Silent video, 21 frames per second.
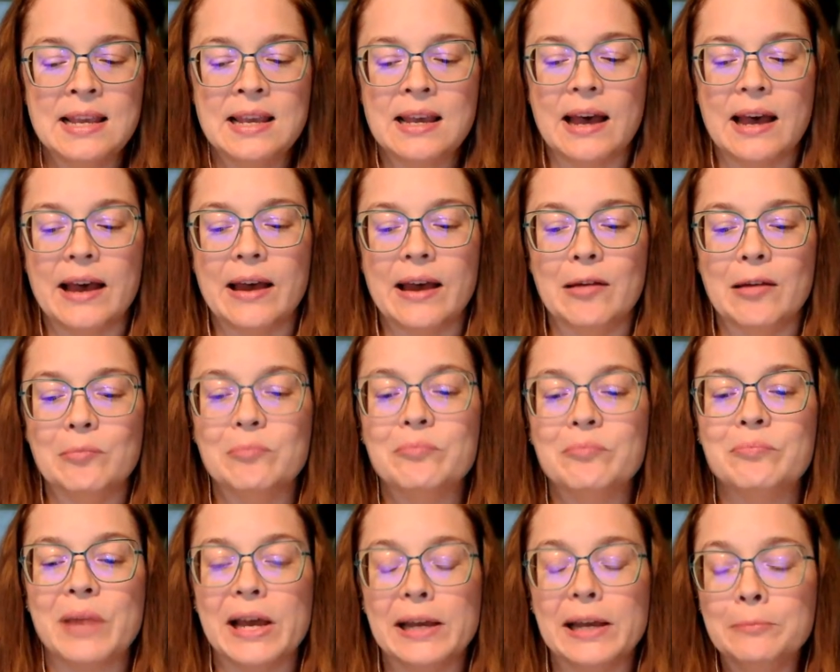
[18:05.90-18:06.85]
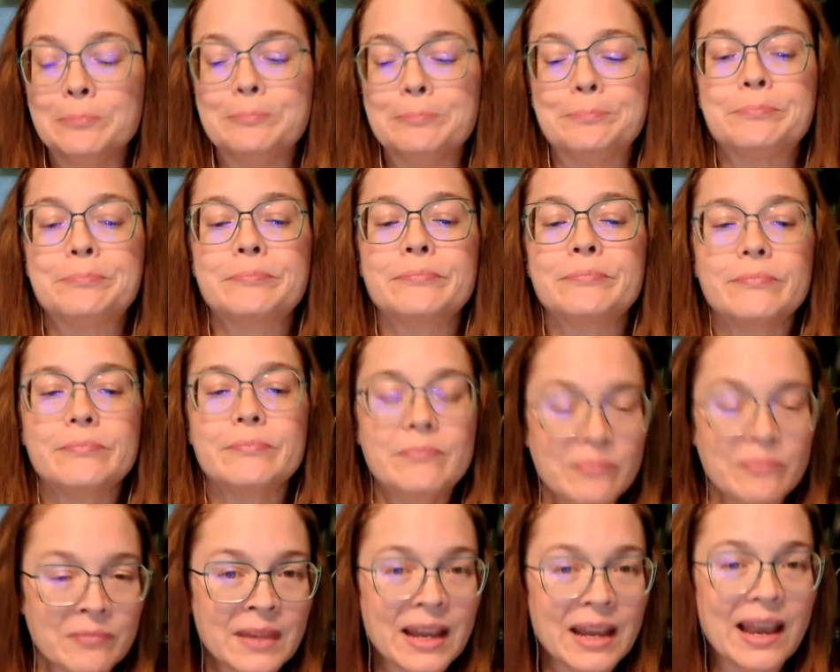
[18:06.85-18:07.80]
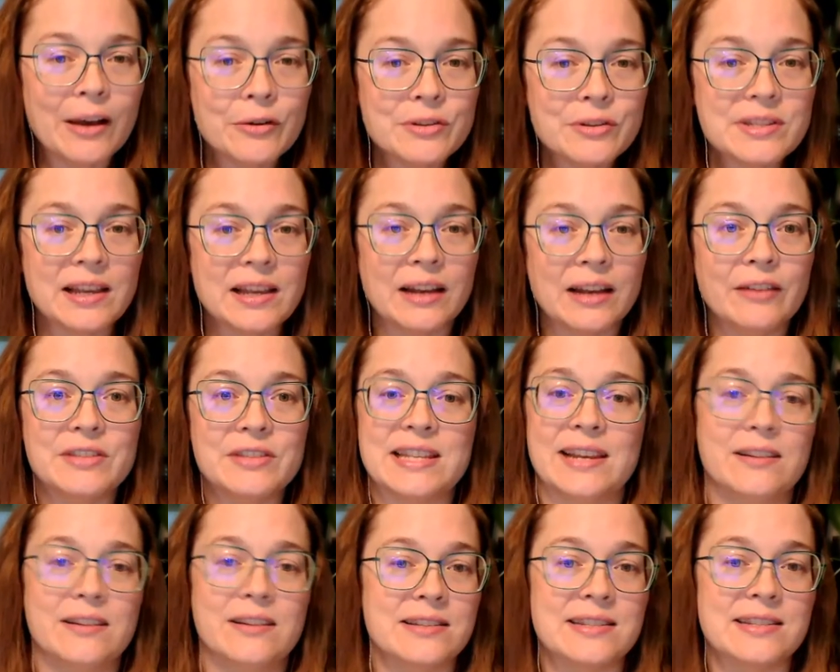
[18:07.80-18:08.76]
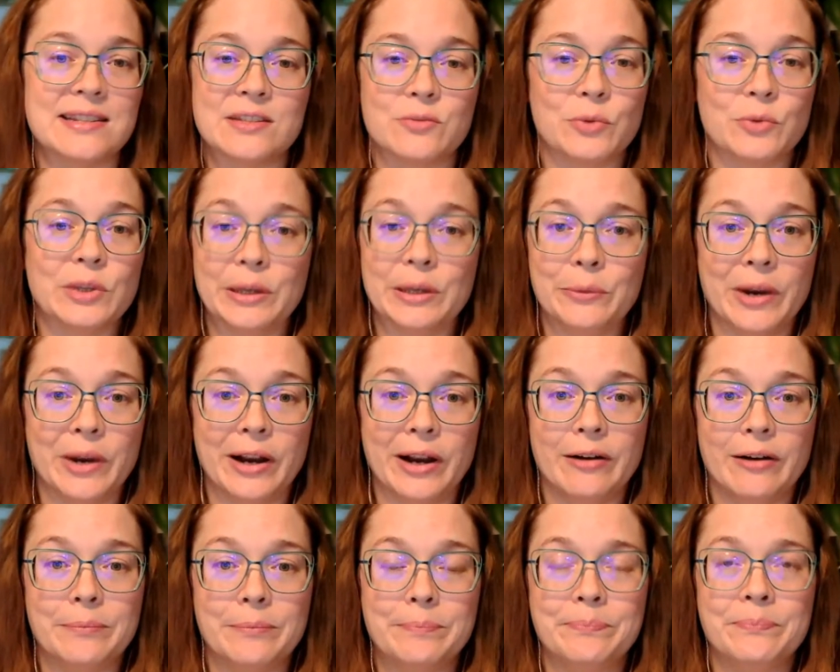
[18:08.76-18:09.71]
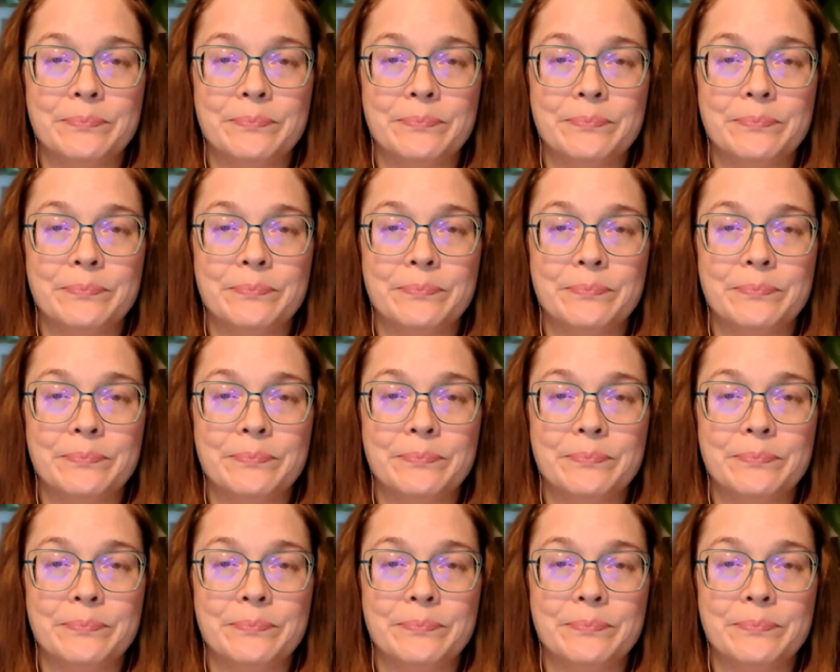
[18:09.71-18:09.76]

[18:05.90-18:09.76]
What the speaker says: but outside of sales, it's really rare.